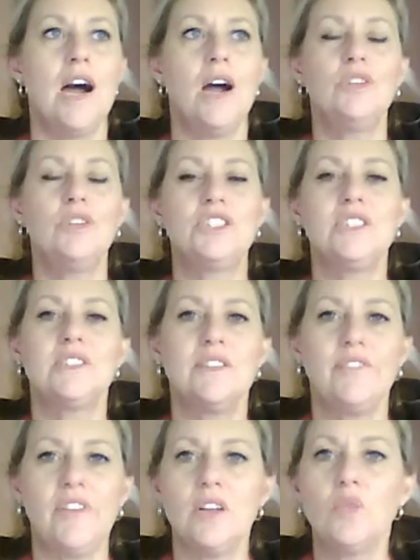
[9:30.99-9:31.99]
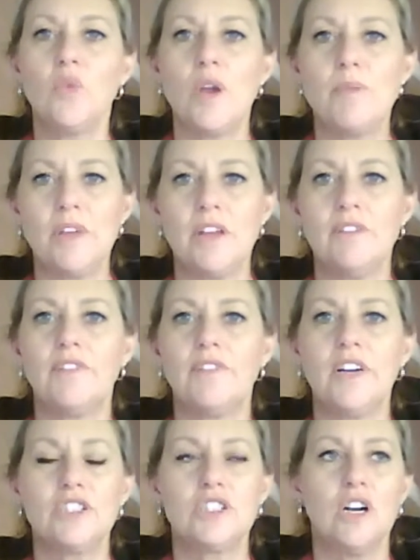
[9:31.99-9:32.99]
uh, which is the feeling weepy and
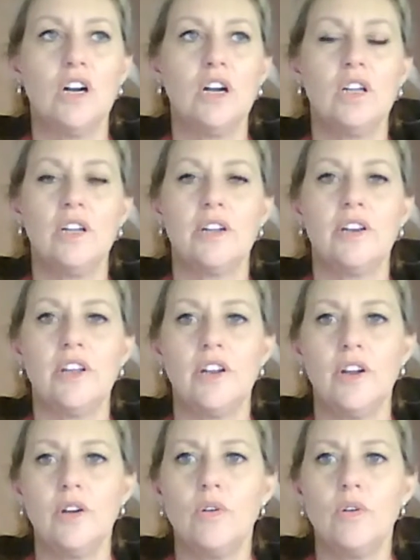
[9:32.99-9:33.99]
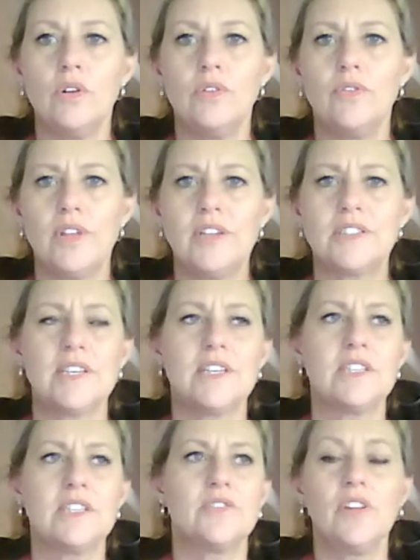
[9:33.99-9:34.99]
fragile and, you know, all of these
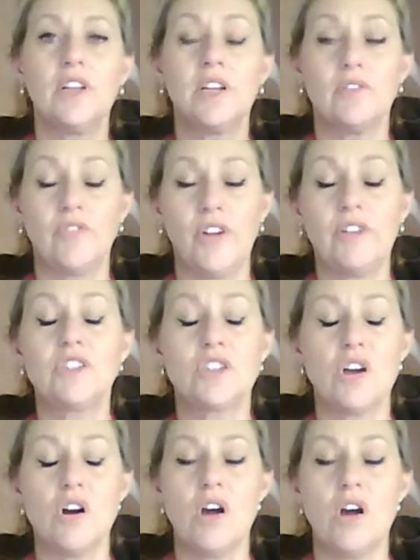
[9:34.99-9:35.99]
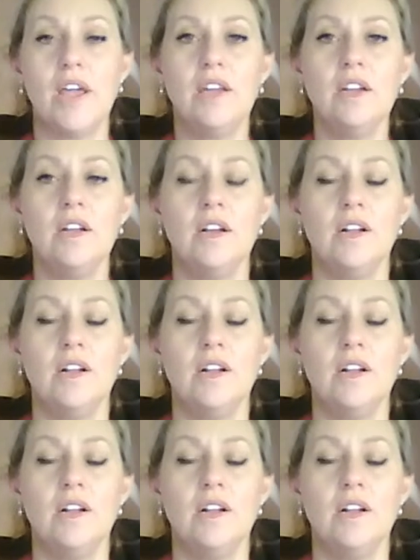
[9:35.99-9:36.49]
things, feeling very tired.